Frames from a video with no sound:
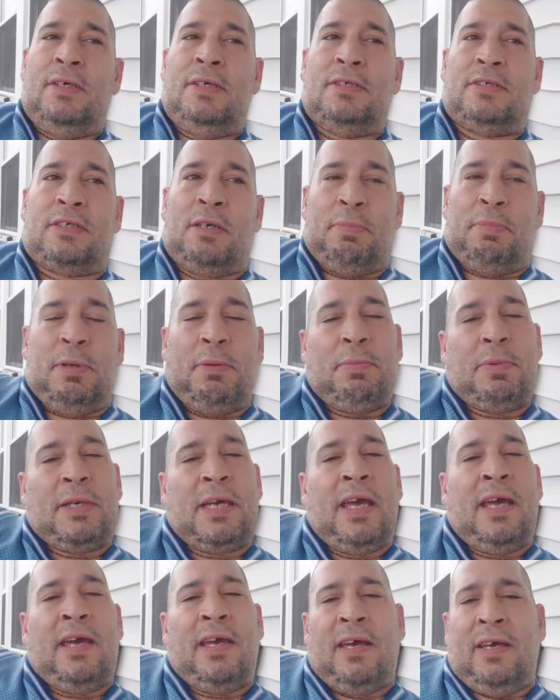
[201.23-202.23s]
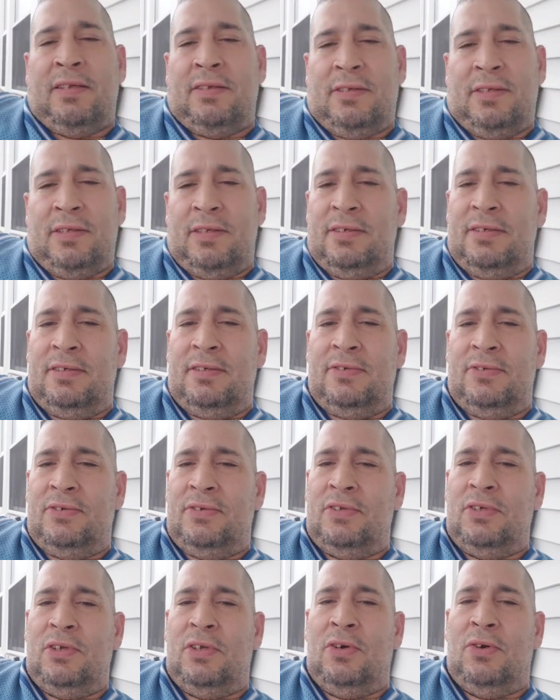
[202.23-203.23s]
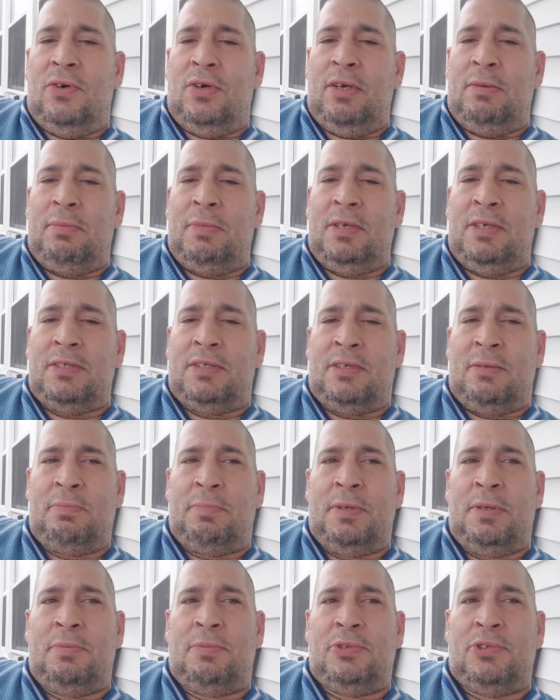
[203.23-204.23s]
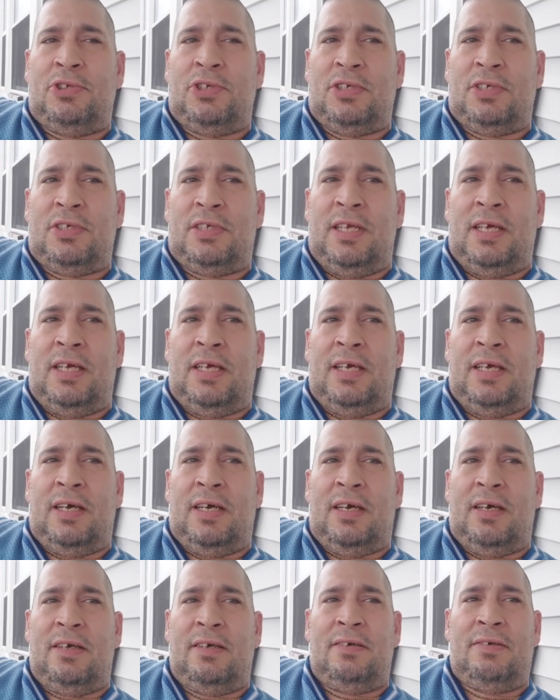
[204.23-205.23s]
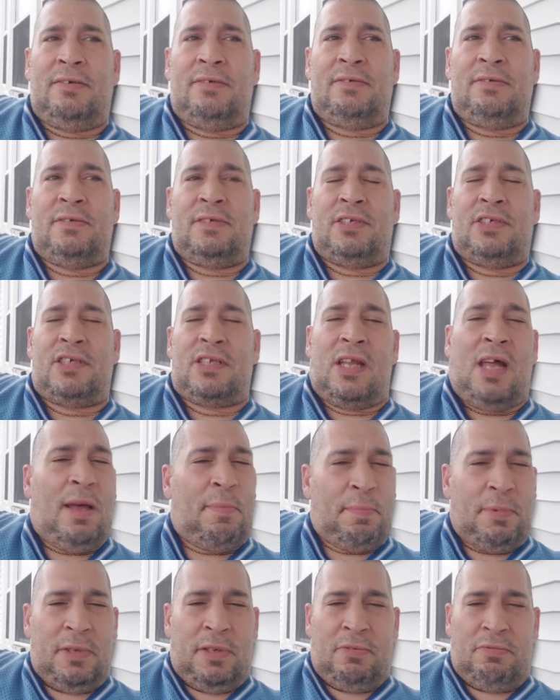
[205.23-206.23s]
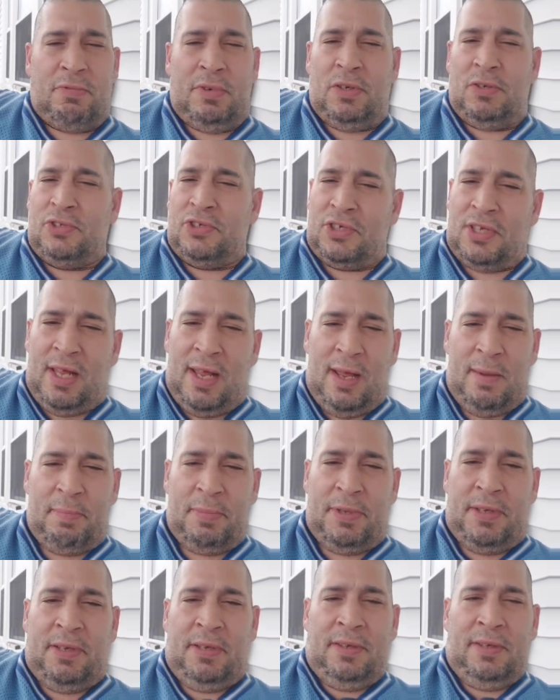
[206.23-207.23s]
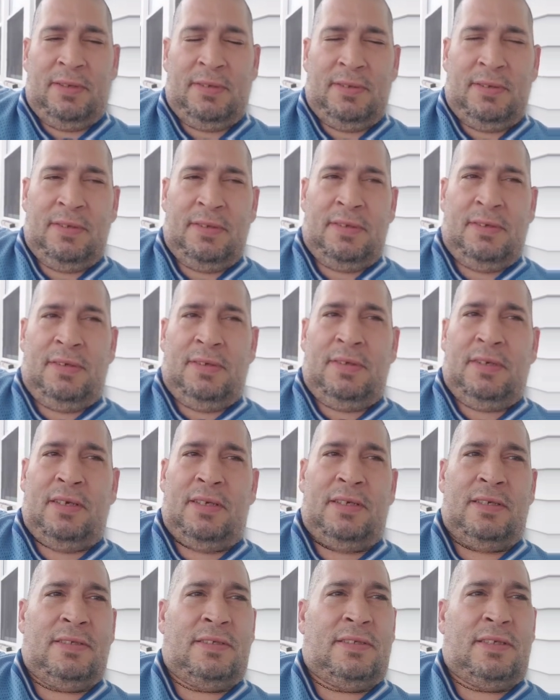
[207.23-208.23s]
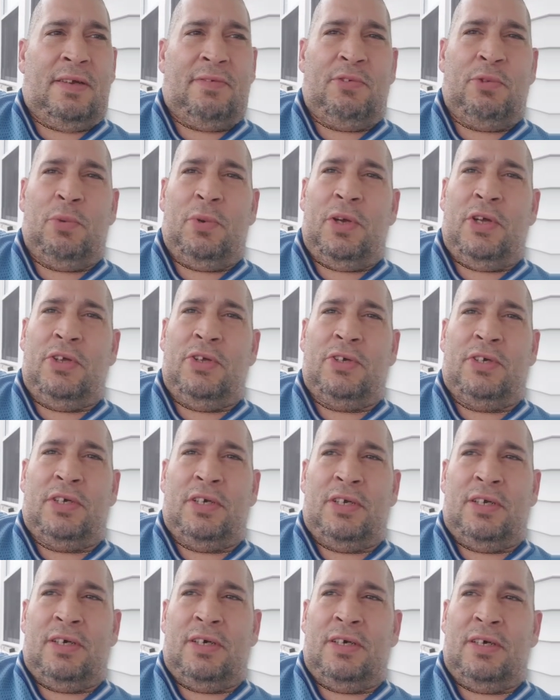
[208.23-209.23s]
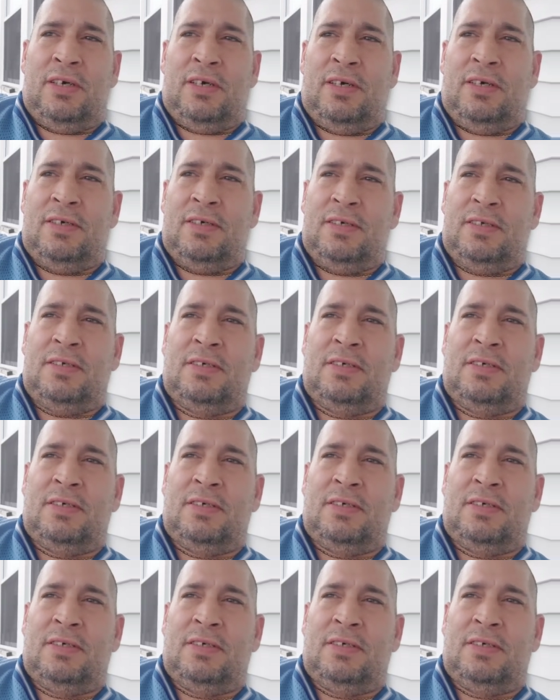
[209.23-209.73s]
Some people can't handle it. You know what I mean? Some people just, they get sloppy, real sloppy. And it's everywhere. You can, uh,